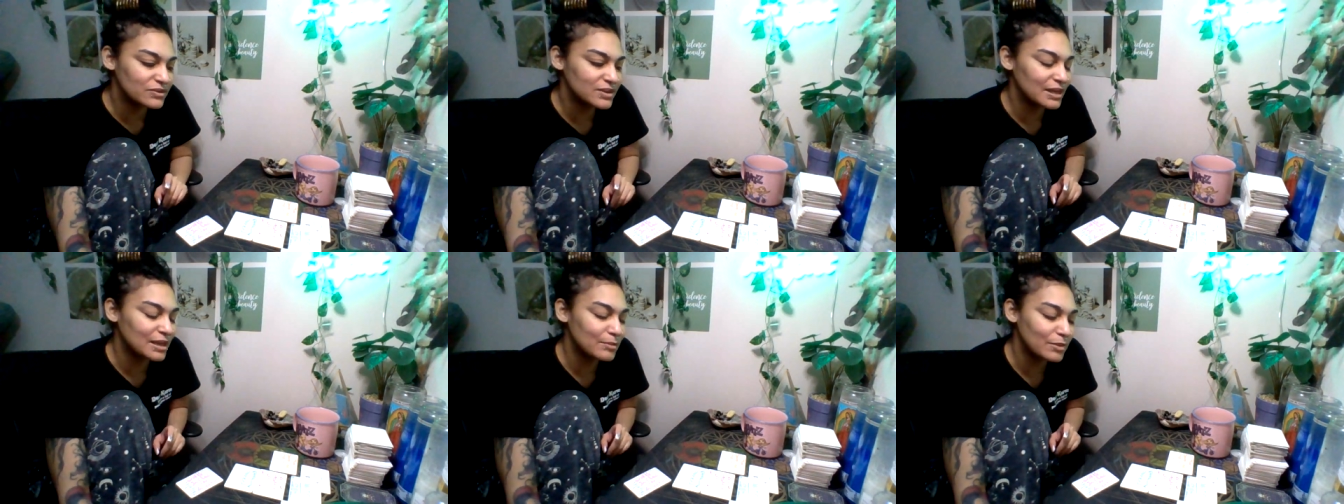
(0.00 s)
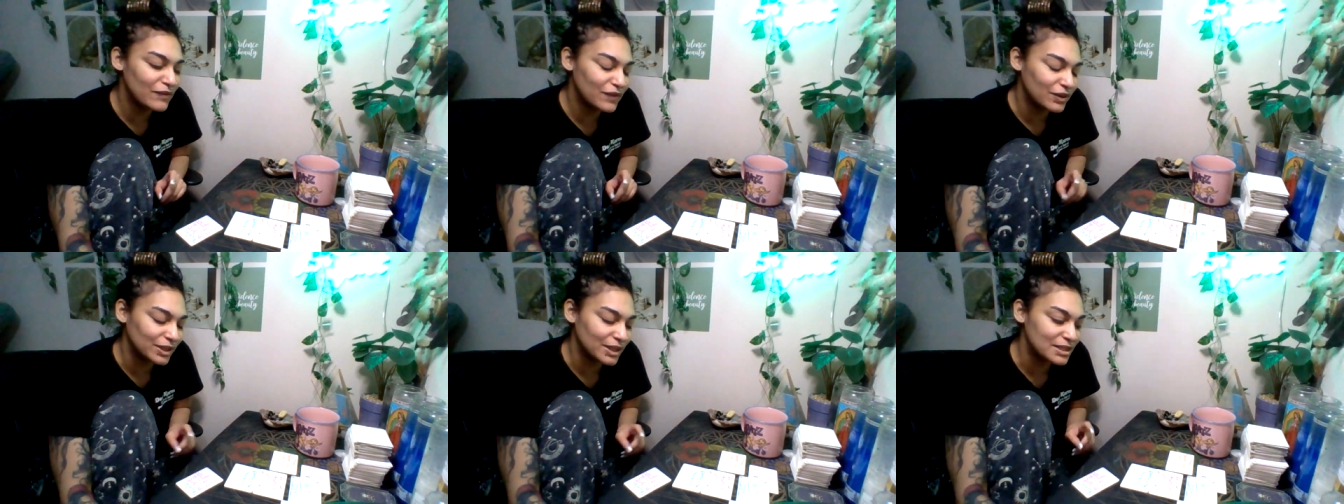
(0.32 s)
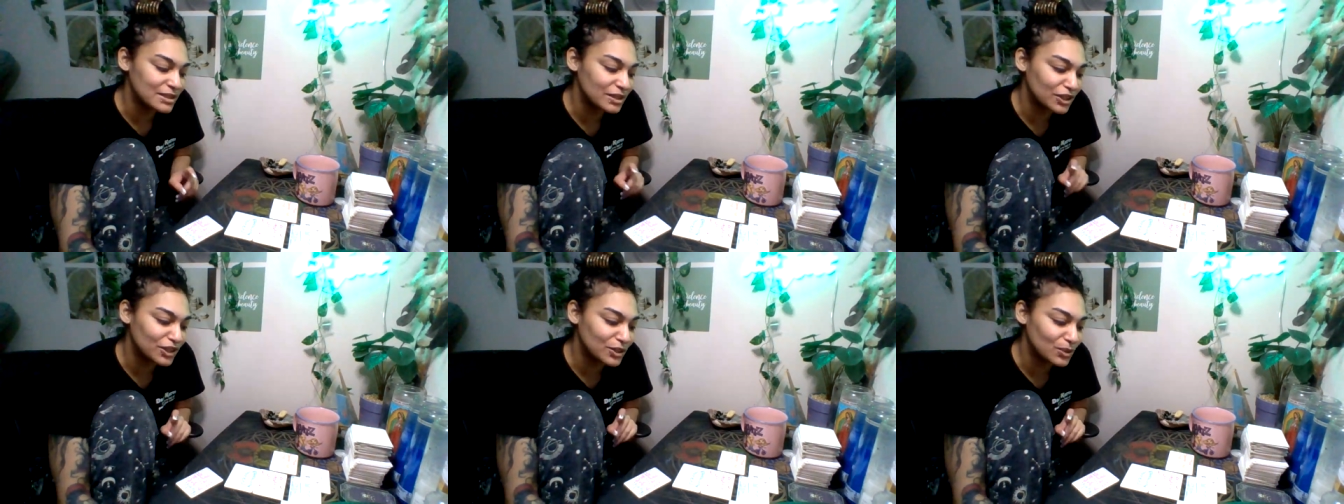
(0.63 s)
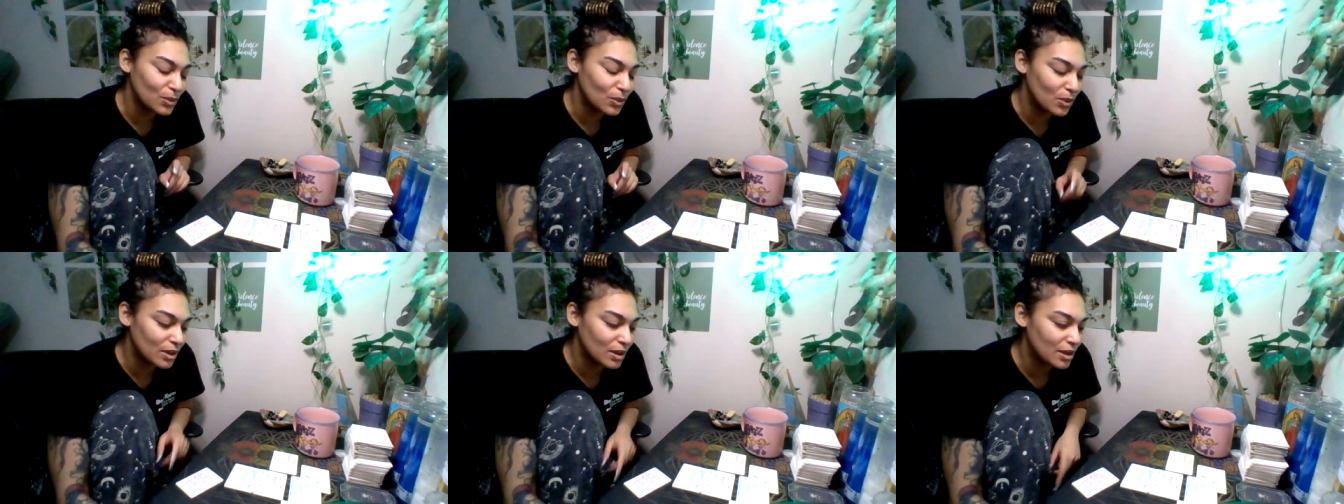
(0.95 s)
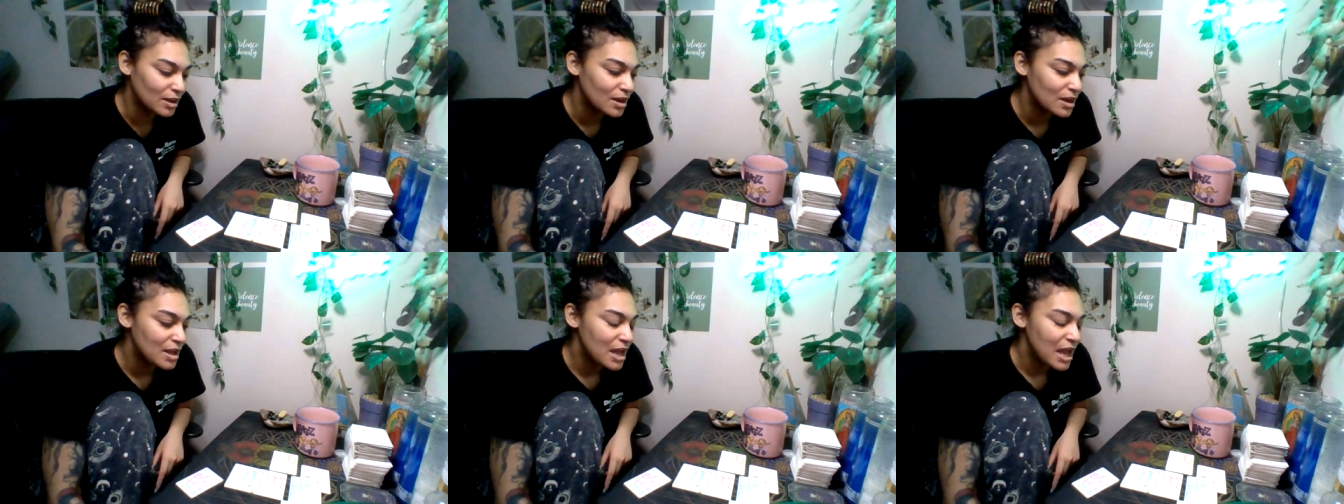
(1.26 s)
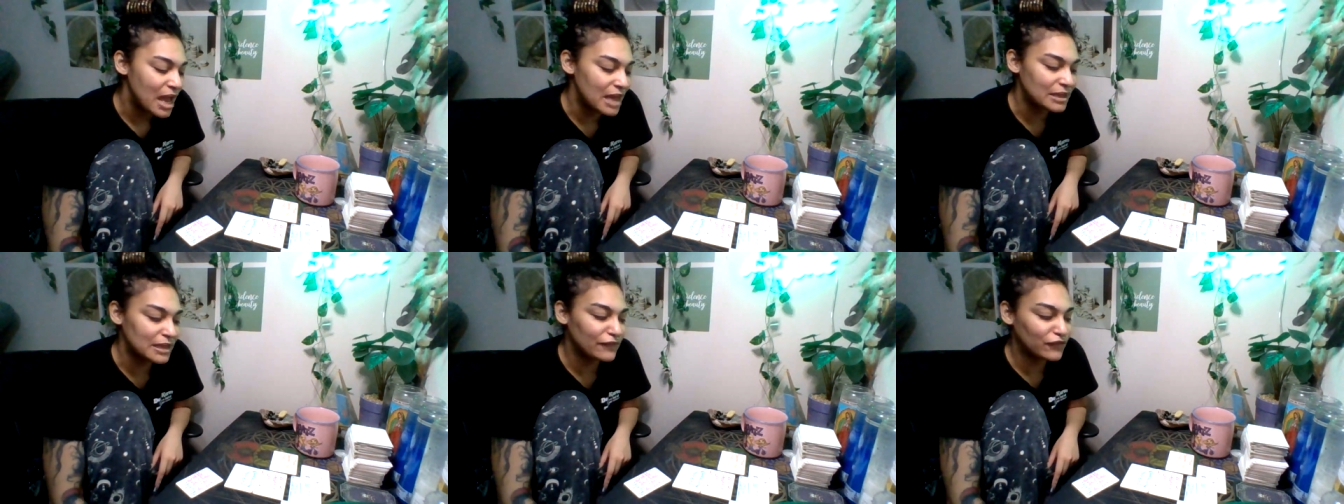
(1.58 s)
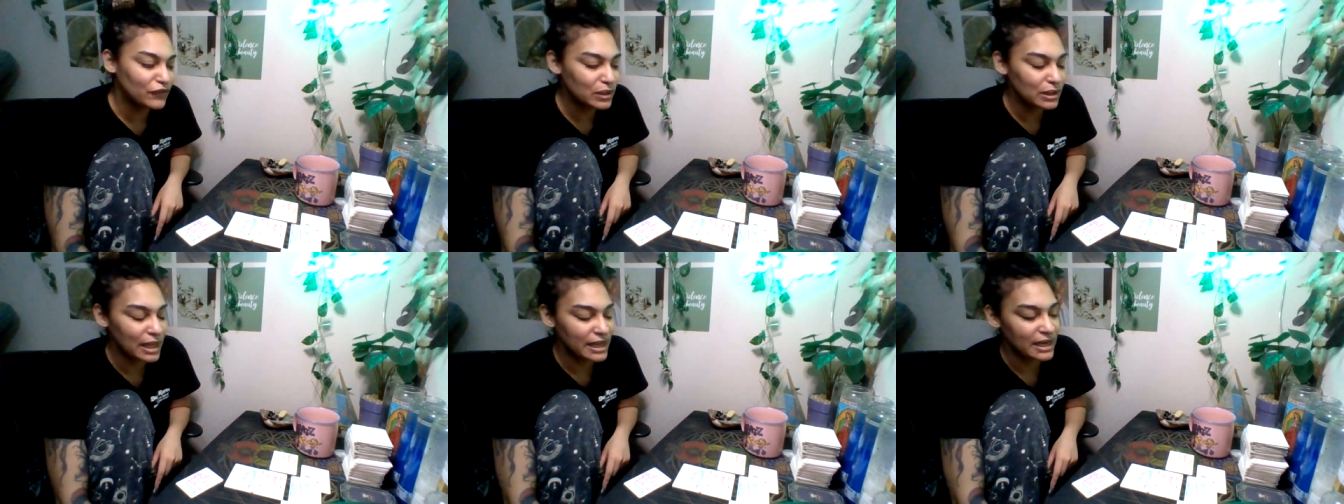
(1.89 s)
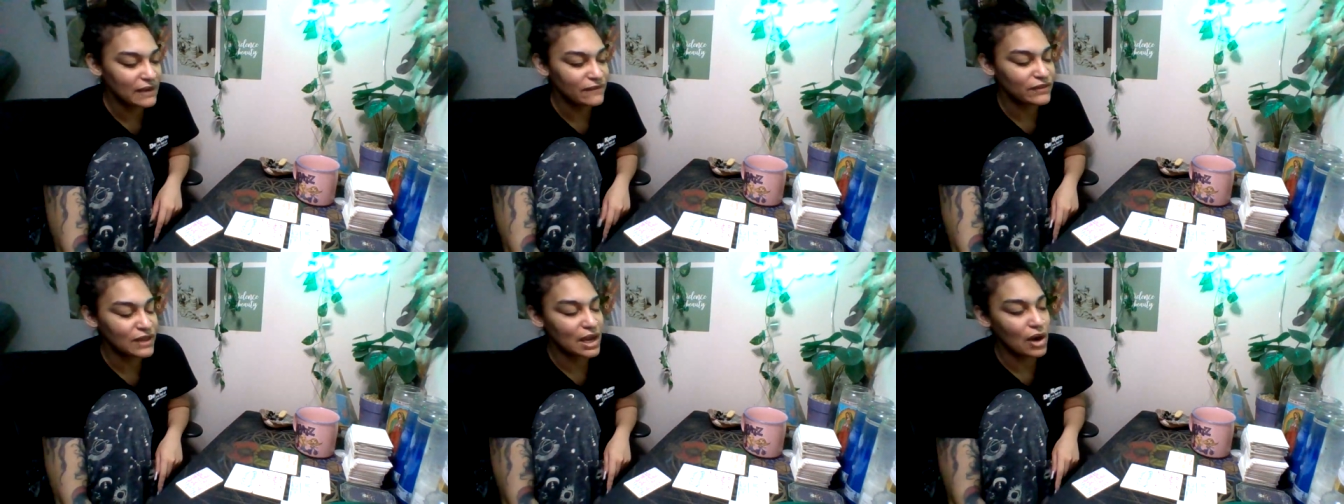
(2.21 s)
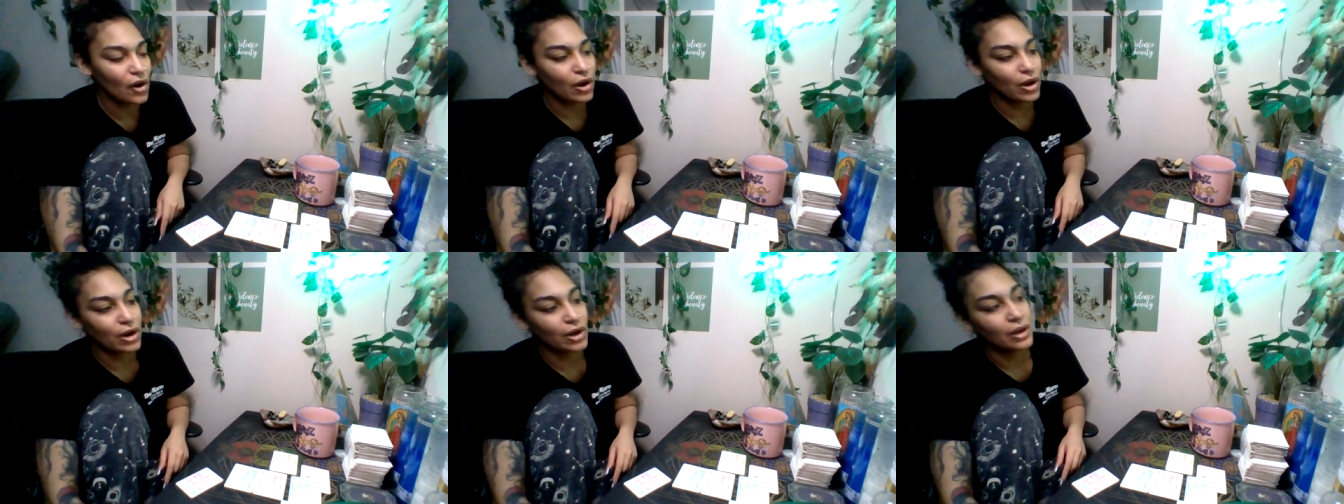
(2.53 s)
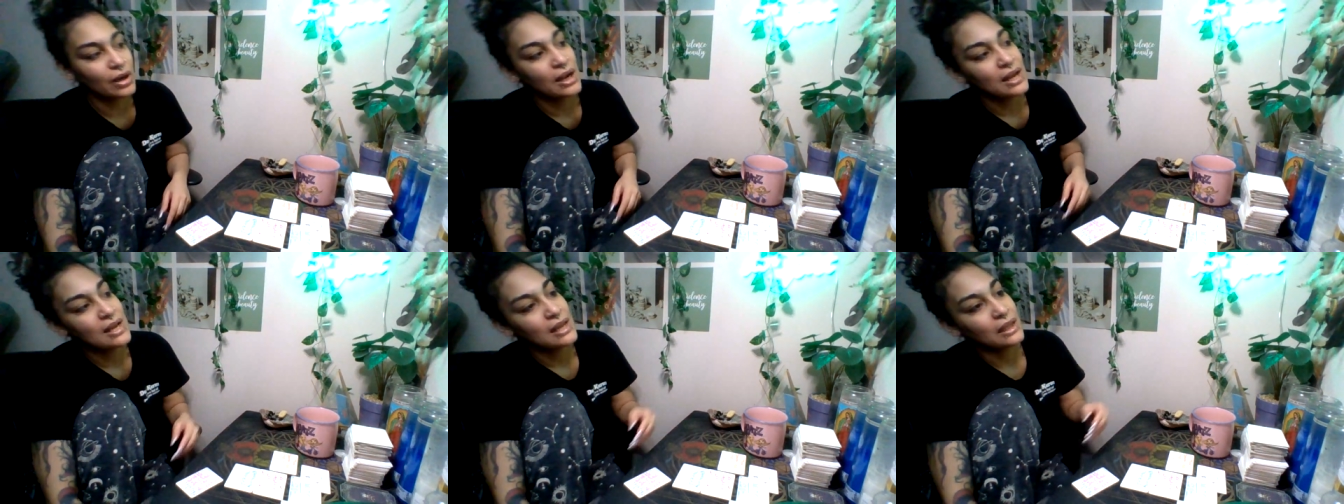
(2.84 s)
They can be very insecure, and they feel like if they are